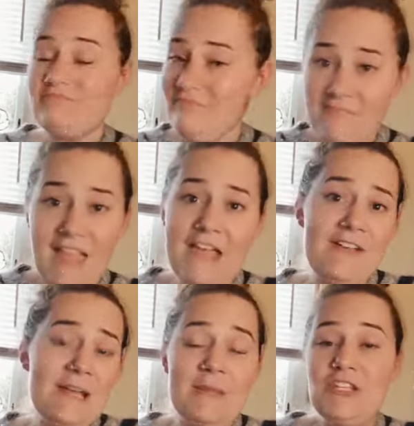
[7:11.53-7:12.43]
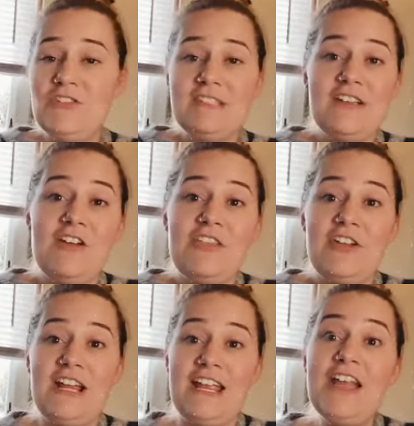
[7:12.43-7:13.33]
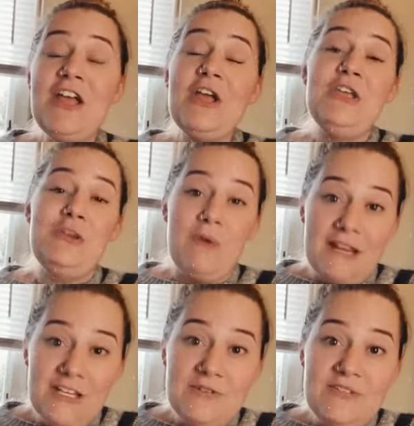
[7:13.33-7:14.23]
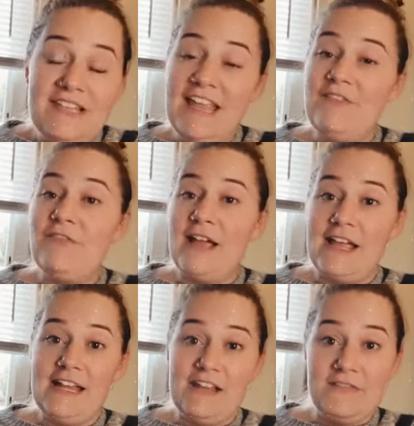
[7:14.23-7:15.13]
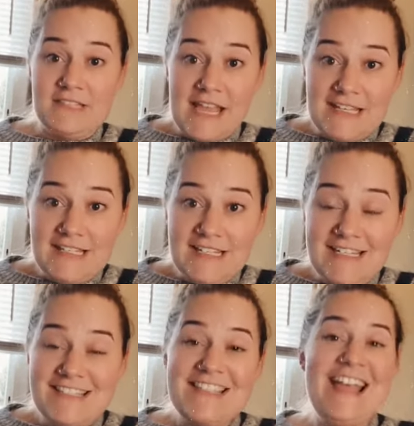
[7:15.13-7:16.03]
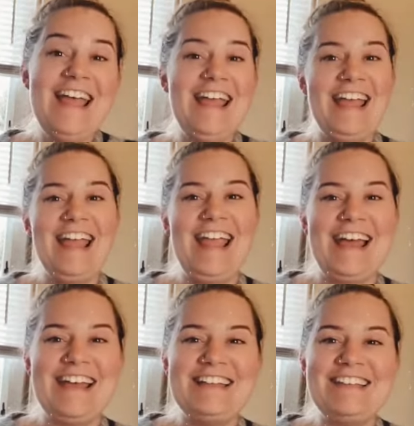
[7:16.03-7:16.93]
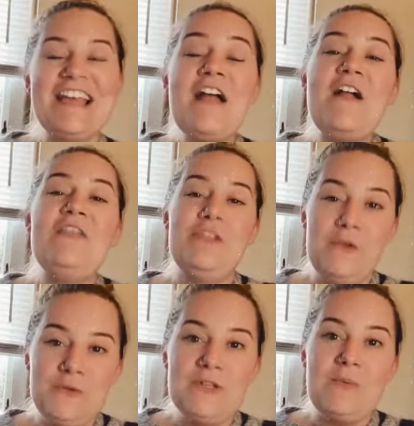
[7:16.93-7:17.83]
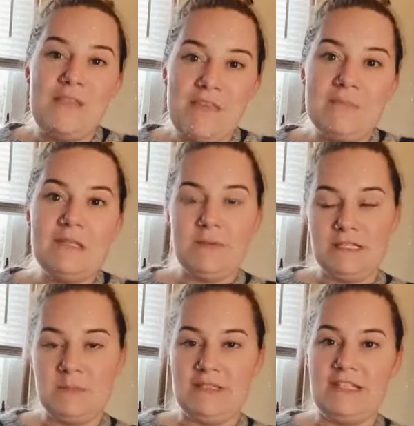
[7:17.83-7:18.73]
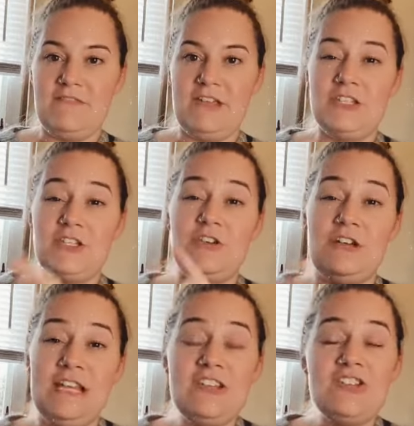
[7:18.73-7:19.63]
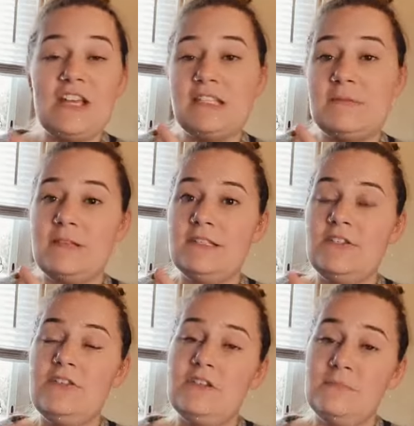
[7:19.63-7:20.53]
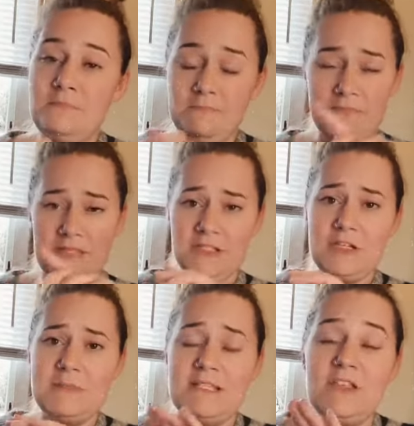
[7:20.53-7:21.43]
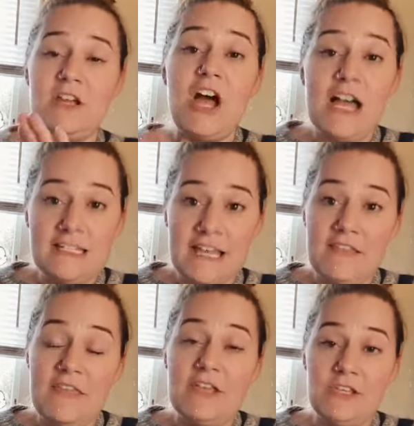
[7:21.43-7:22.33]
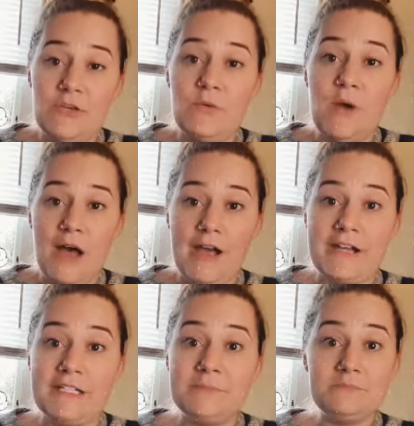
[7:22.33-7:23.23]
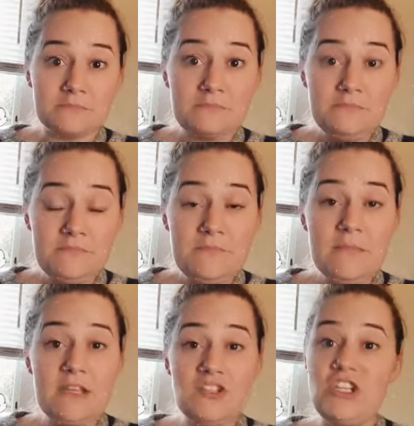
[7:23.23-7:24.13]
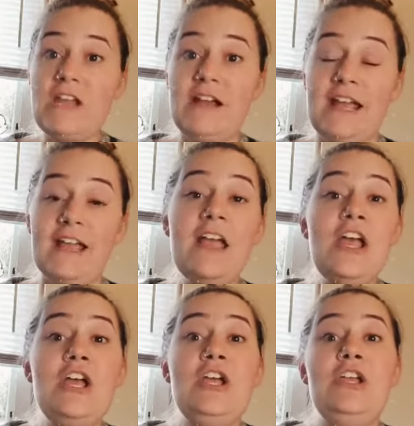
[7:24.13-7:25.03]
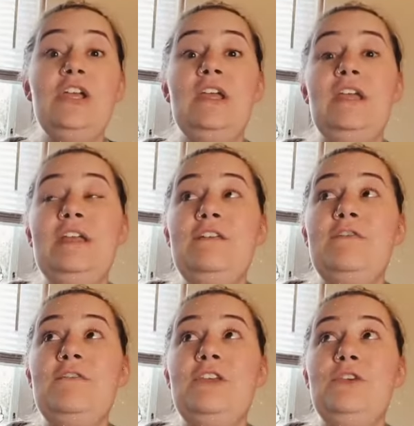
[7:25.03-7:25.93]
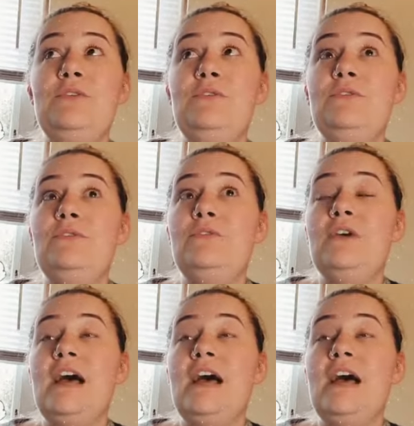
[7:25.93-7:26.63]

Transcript: I recommend using all 30. You want to use a variety of sizes and you do want them to be specific to your niche as well as to the to the content that you are sharing. If you're